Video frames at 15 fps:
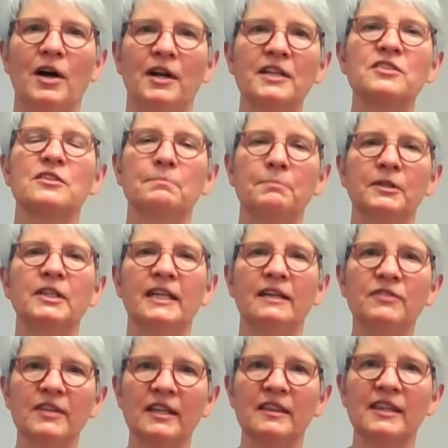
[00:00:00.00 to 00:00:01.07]
want us to
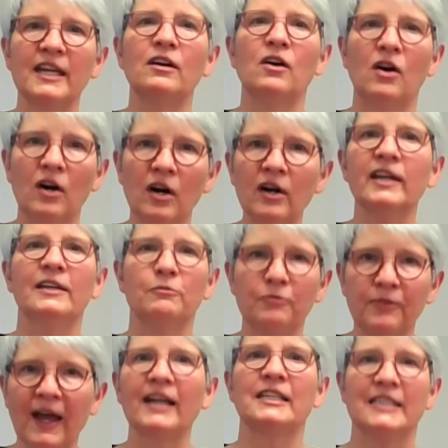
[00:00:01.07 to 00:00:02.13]
believe that they are in
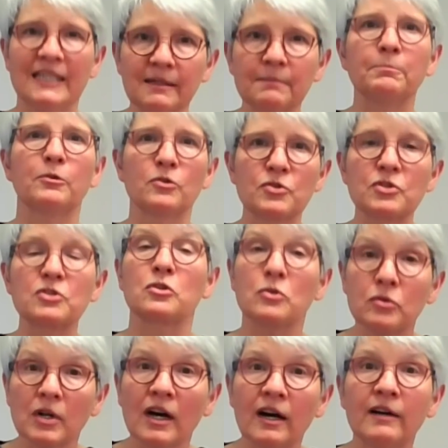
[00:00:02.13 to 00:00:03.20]
fact in
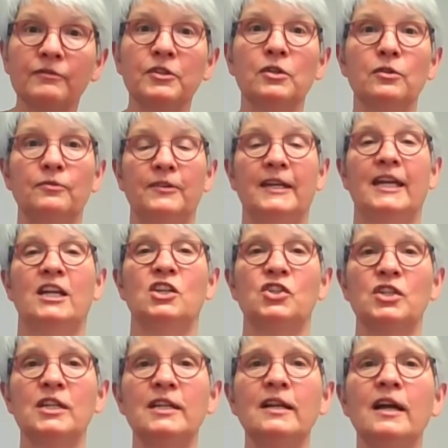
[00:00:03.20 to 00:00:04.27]
pursuit of
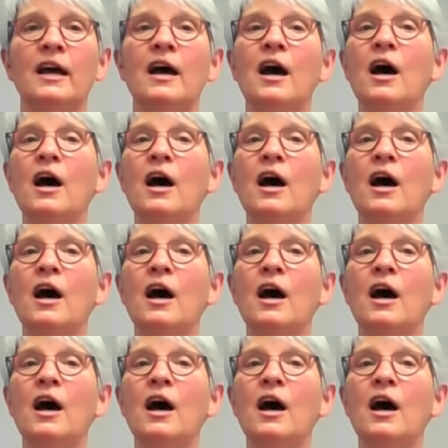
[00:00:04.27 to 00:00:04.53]
unification